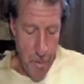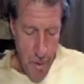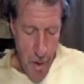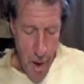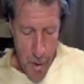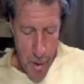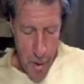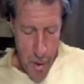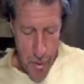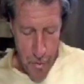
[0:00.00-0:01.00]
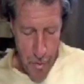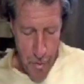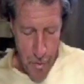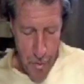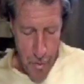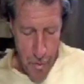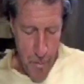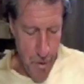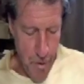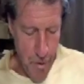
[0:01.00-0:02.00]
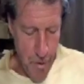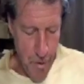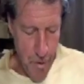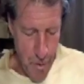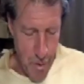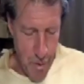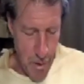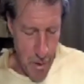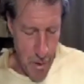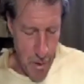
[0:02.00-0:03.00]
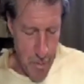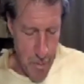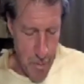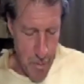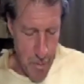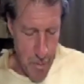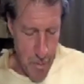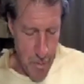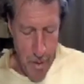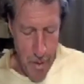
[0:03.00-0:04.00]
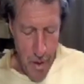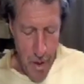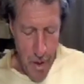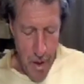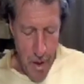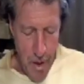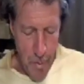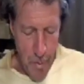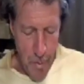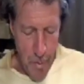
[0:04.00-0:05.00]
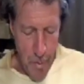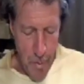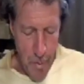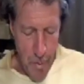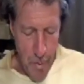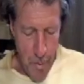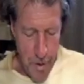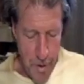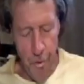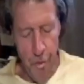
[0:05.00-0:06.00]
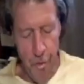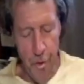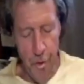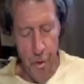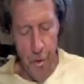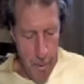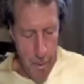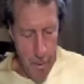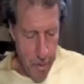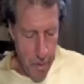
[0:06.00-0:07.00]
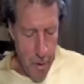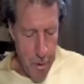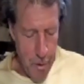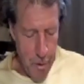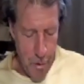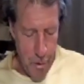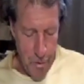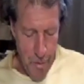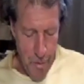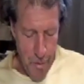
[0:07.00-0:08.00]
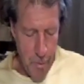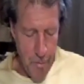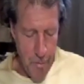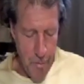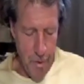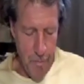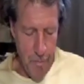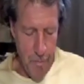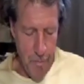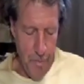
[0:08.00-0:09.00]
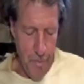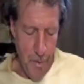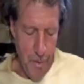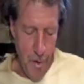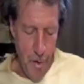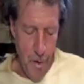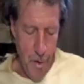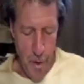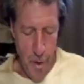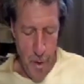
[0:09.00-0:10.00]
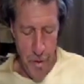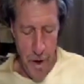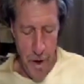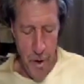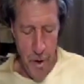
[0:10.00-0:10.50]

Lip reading: Yeah, it's all just a trick, the man said, trying to recover his lost bargaining position. Even if they were telling the truth, these horses couldn't possibly know any better. Are you doubting the